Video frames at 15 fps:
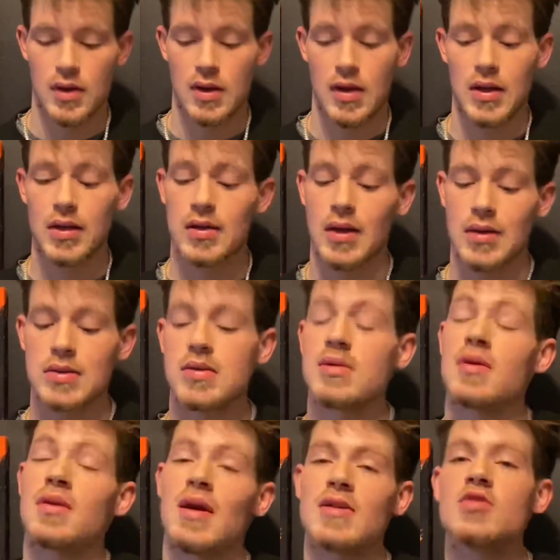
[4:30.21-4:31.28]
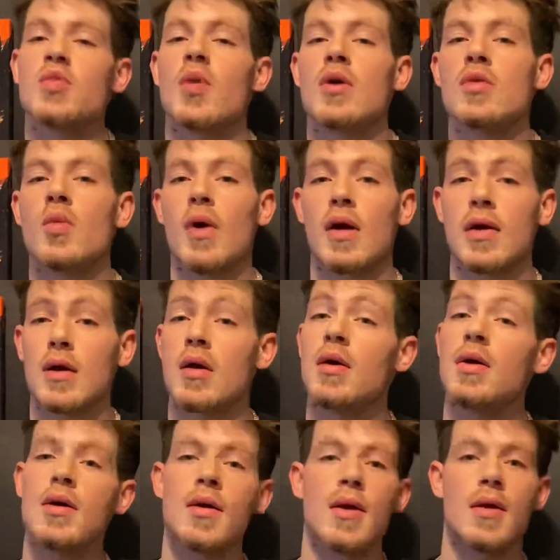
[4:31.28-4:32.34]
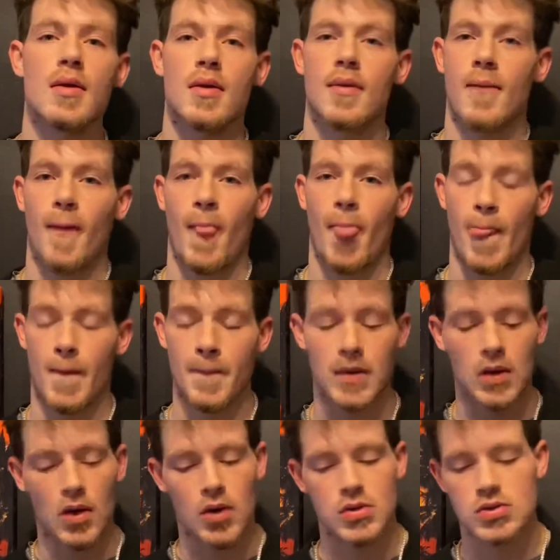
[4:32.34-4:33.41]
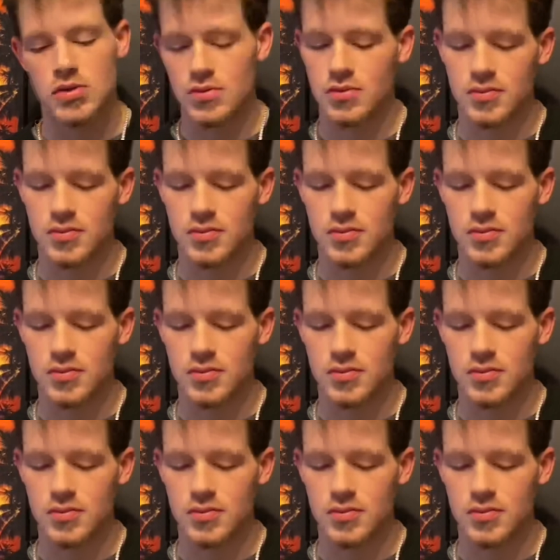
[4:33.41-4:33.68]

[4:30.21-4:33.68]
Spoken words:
And that's one where it could hit, but also